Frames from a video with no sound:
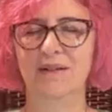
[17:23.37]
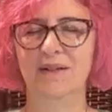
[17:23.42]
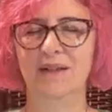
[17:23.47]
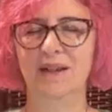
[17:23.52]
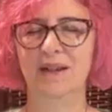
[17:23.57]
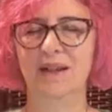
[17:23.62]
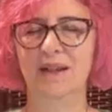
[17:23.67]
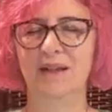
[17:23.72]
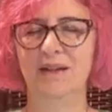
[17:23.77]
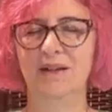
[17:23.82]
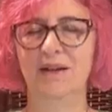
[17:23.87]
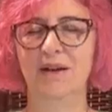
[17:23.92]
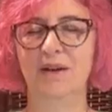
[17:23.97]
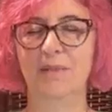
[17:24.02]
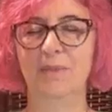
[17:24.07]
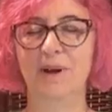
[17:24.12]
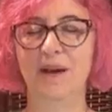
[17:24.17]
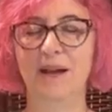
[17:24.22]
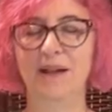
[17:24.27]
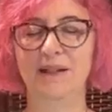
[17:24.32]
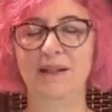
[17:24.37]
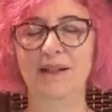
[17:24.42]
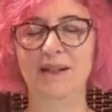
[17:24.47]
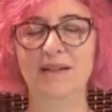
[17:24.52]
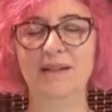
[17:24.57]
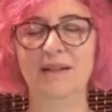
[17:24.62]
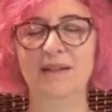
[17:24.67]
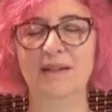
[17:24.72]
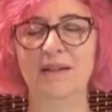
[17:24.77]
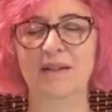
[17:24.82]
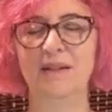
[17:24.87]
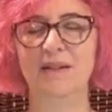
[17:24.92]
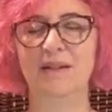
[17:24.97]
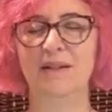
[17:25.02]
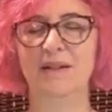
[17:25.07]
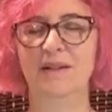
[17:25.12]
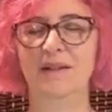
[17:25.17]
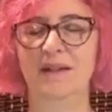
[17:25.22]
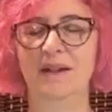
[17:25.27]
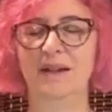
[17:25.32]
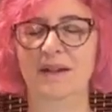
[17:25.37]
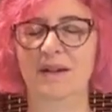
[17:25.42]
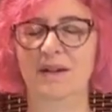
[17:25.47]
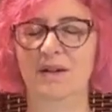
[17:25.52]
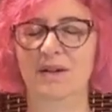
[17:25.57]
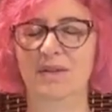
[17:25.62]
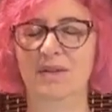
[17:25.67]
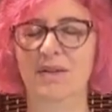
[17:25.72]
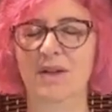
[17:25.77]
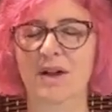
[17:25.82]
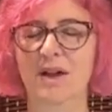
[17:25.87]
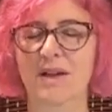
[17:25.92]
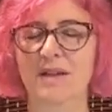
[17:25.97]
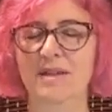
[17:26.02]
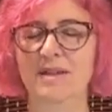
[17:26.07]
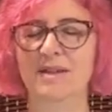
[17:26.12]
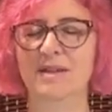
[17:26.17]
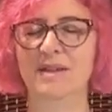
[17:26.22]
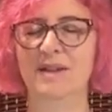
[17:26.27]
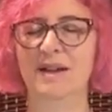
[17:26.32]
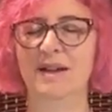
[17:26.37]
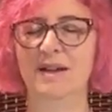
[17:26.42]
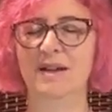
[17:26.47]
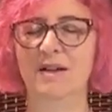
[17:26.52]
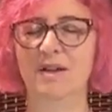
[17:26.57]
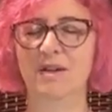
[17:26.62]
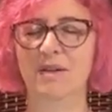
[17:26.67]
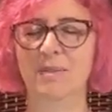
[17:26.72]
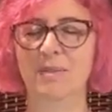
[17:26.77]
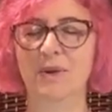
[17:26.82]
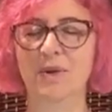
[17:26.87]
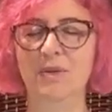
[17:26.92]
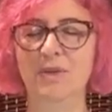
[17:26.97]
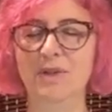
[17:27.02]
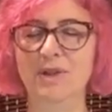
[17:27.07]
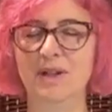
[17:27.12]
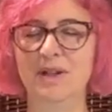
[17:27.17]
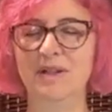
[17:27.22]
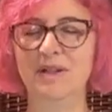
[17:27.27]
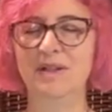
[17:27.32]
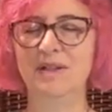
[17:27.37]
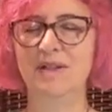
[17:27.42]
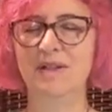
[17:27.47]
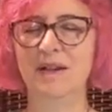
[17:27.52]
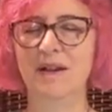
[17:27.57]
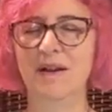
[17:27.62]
in our bodies, in our thoughts, in our emotions,